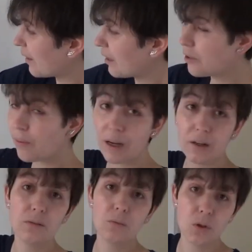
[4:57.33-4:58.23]
this
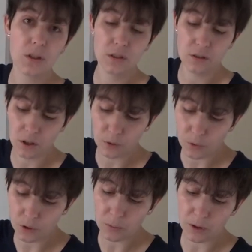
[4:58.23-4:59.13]
value, which is not
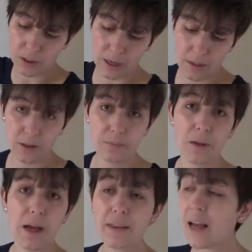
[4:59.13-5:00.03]
possible neither.
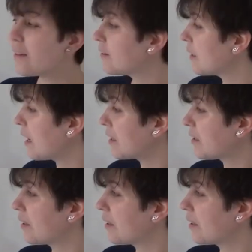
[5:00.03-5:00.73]
And that is the answer